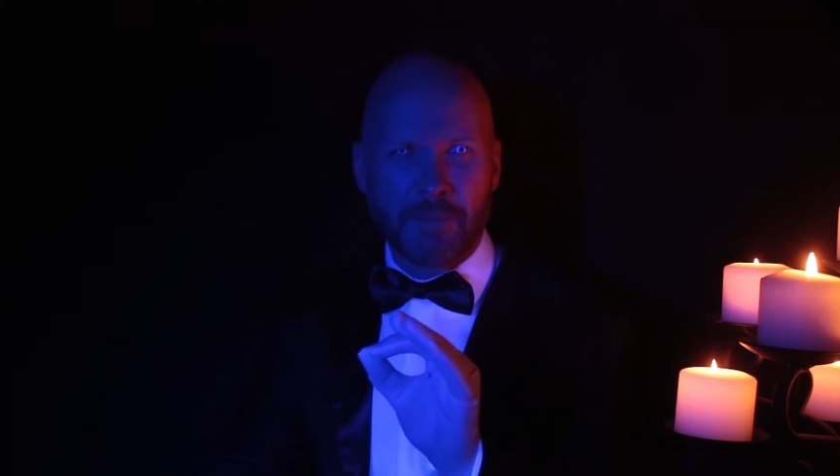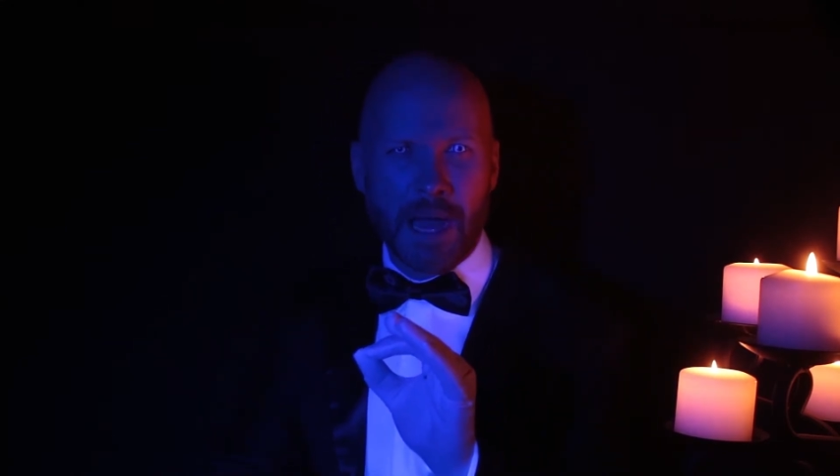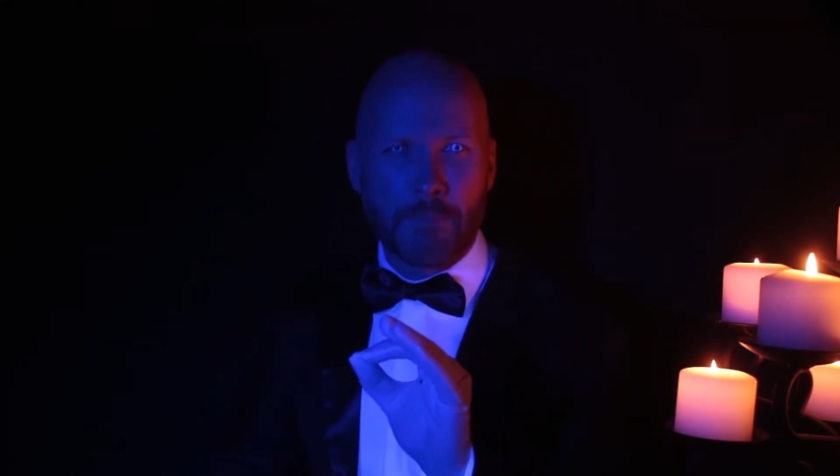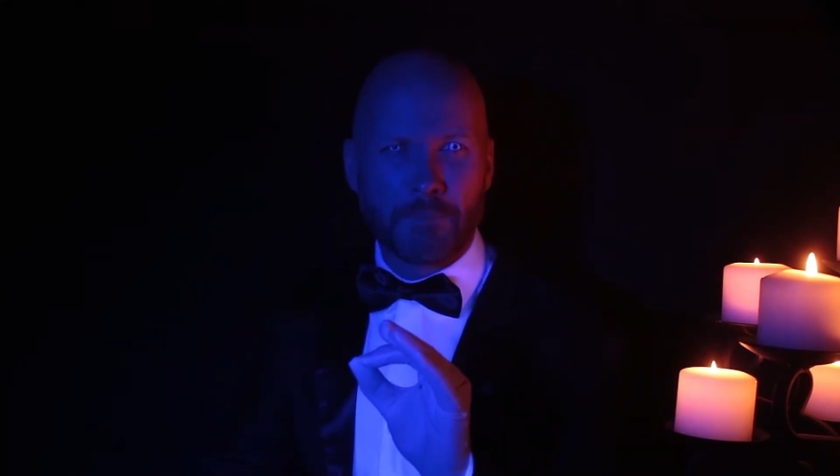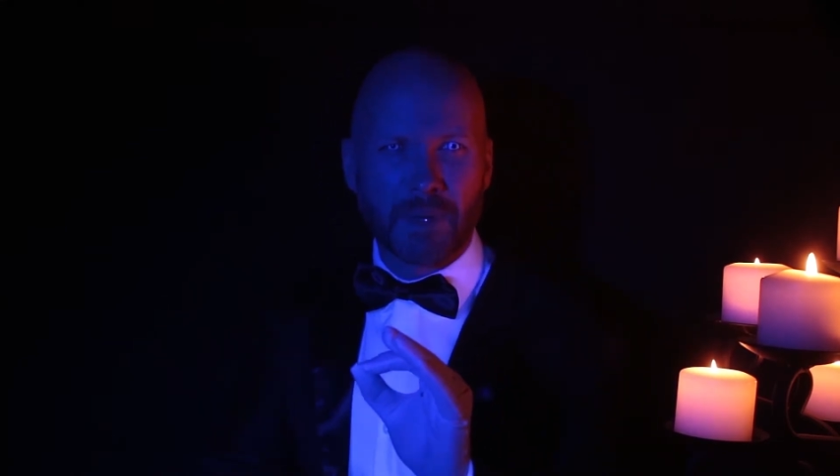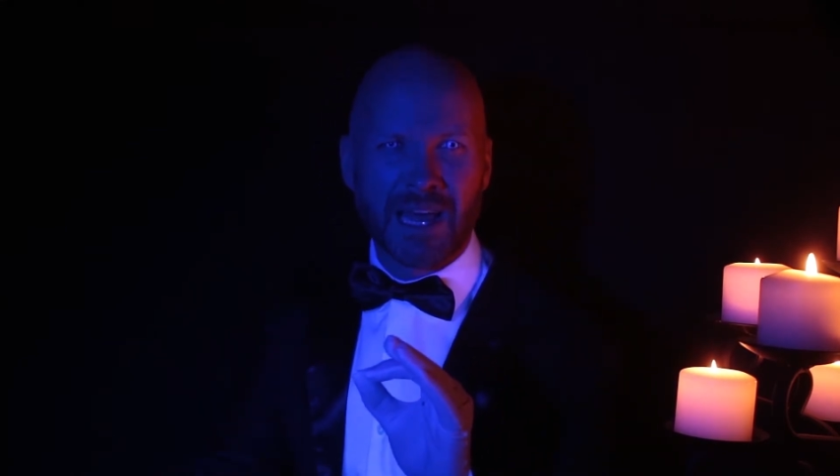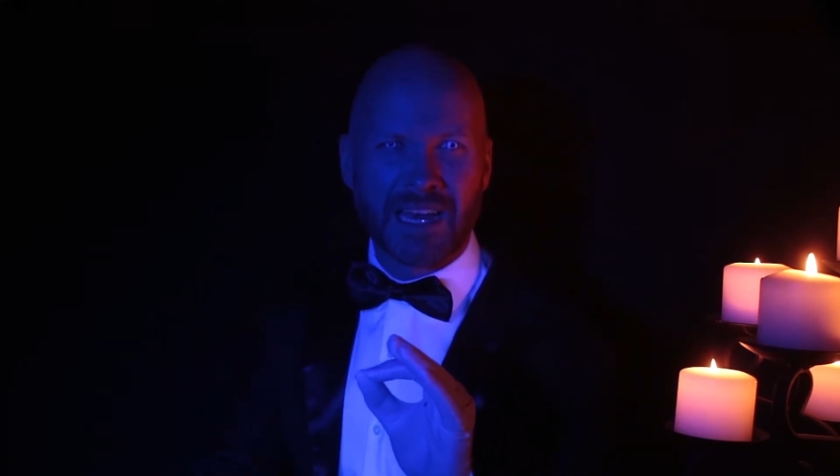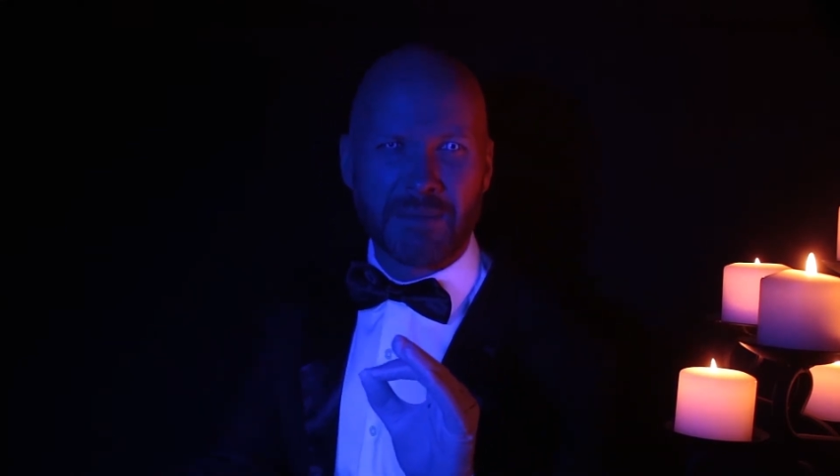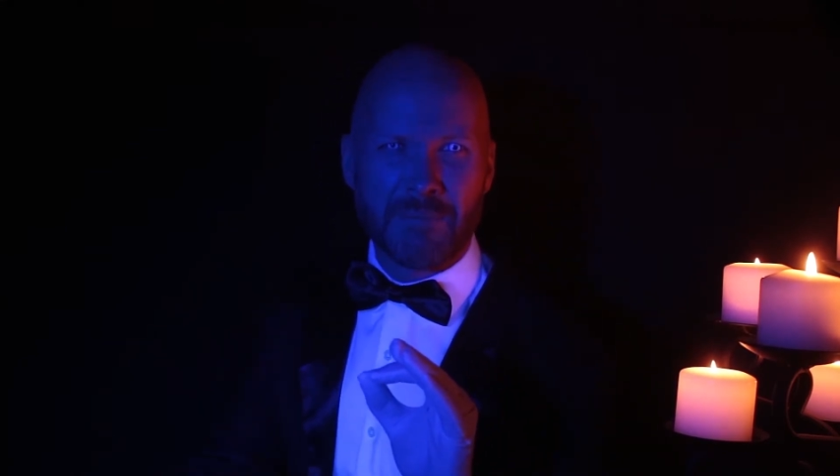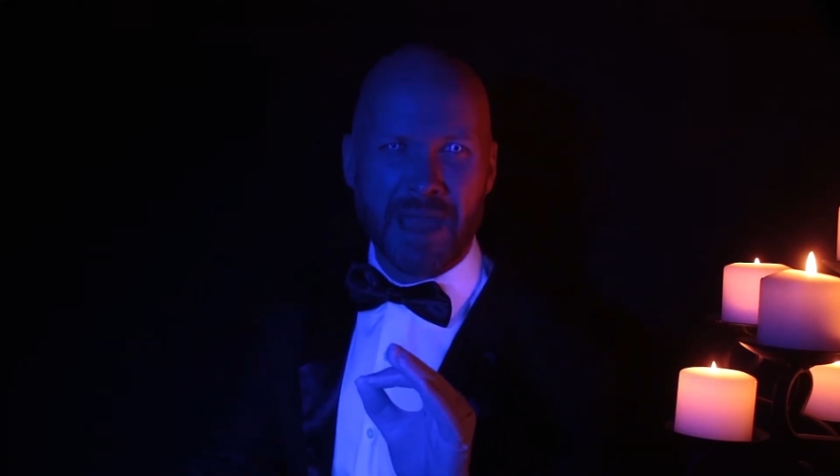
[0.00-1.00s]
about
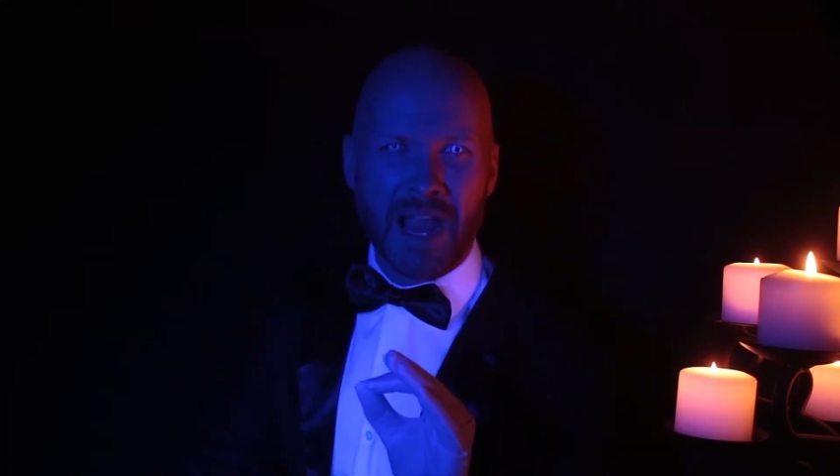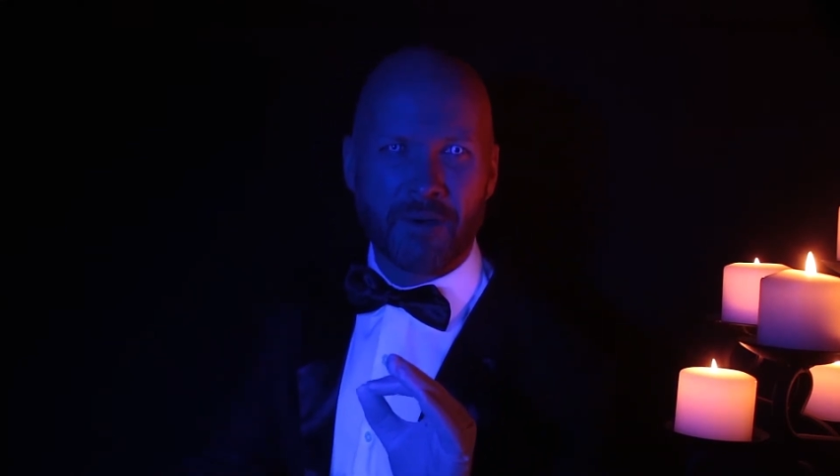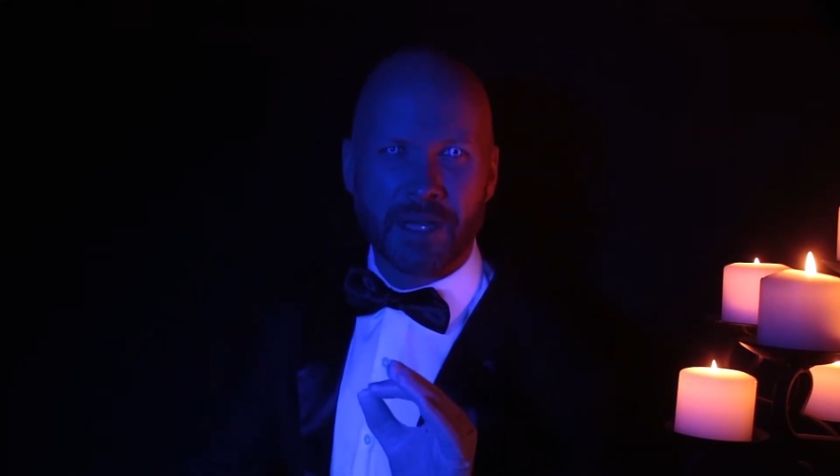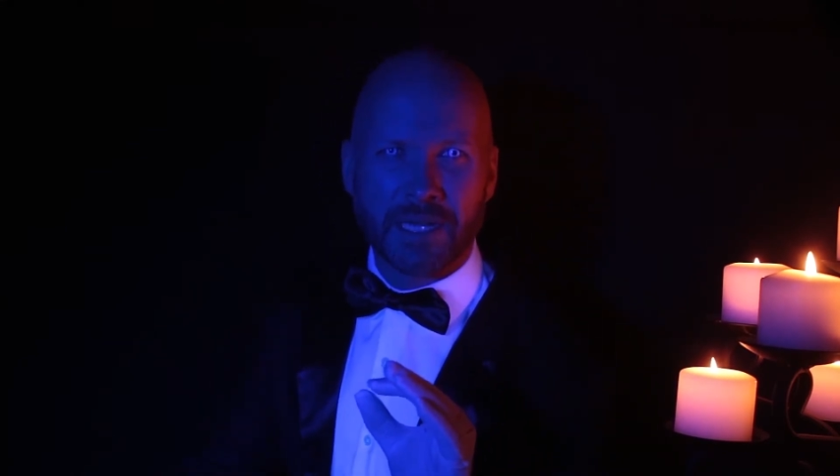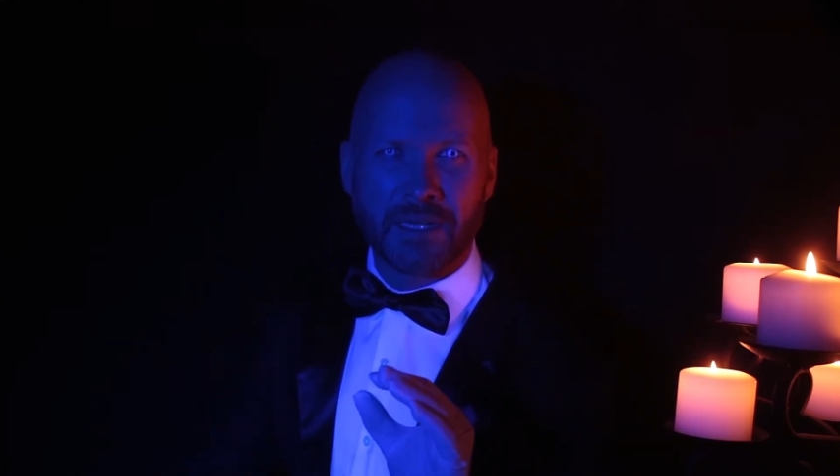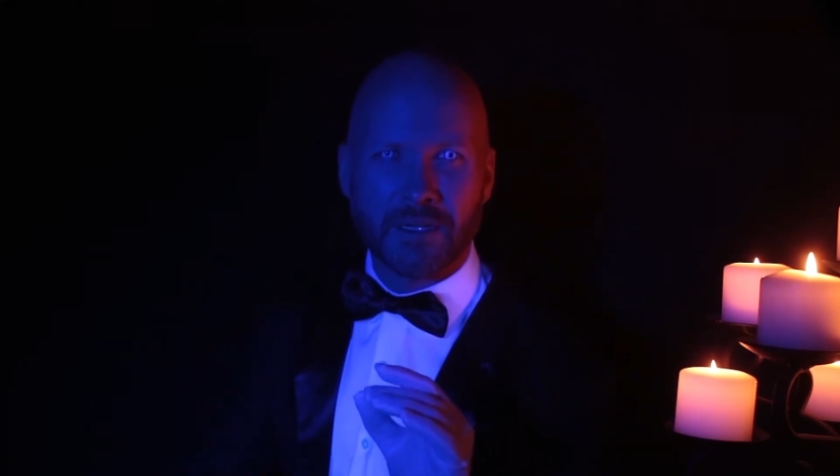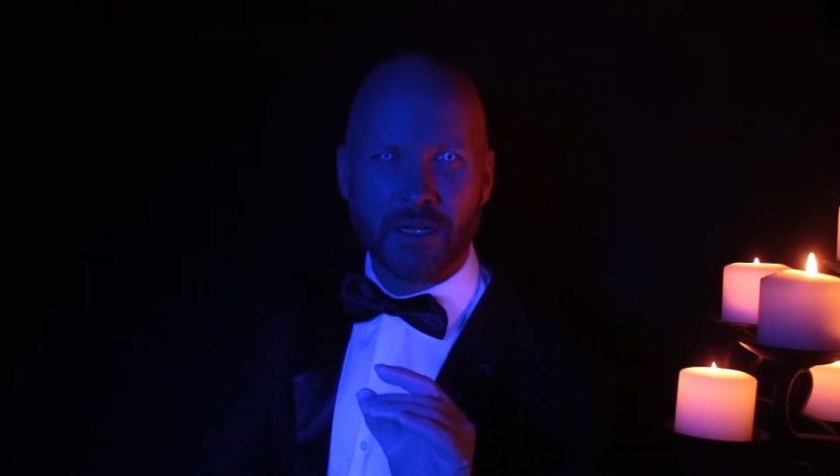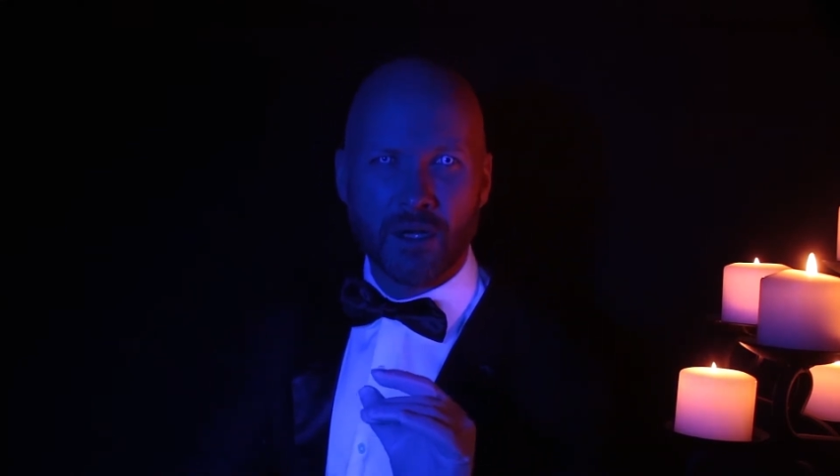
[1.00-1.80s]
Bloody Mary."